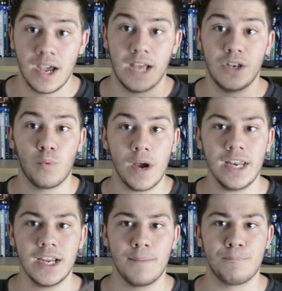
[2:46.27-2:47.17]
And the way
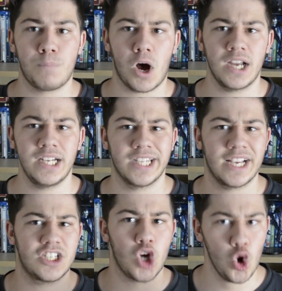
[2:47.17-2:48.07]
they combine these
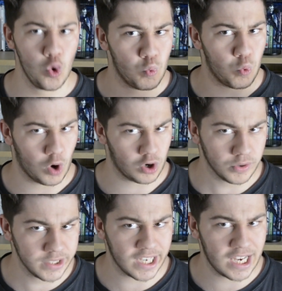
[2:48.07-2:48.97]
like two
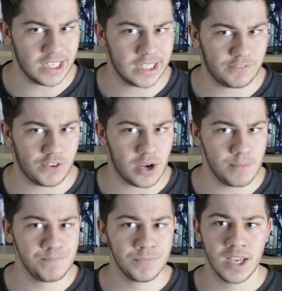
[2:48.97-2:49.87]
worlds in this
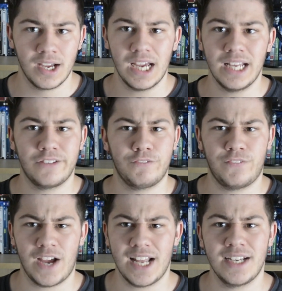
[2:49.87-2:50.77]
film is
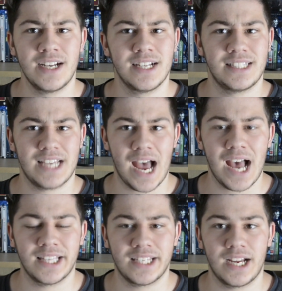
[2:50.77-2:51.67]

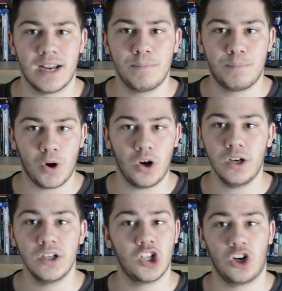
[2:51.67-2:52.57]
fantastic. And
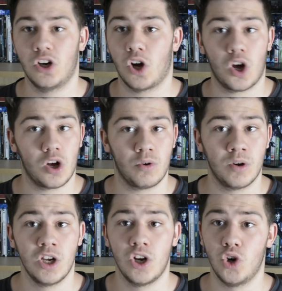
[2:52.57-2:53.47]
Bong
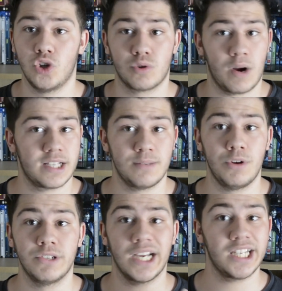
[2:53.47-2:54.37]
Joon-ho, who directed
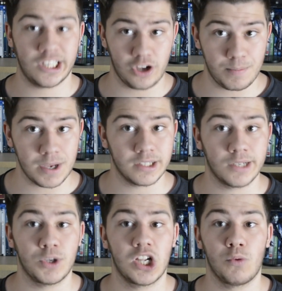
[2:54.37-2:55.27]
movies like
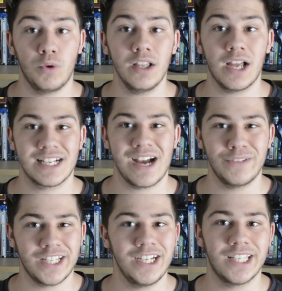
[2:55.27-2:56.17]
Snowpiercer, which I really liked. I
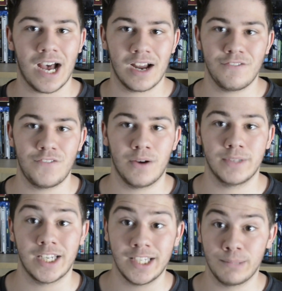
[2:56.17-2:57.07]
haven't seen his other
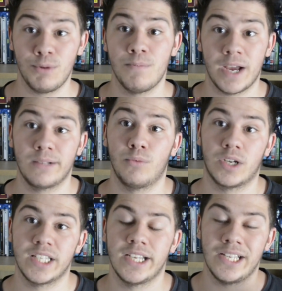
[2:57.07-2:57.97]
films, and this movie makes me
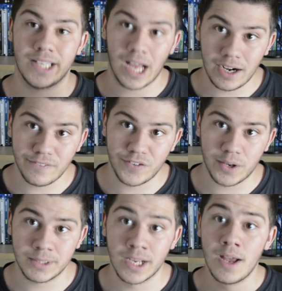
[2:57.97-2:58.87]
want to see his other
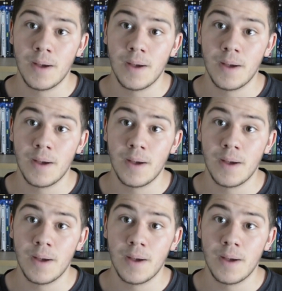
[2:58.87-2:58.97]
films.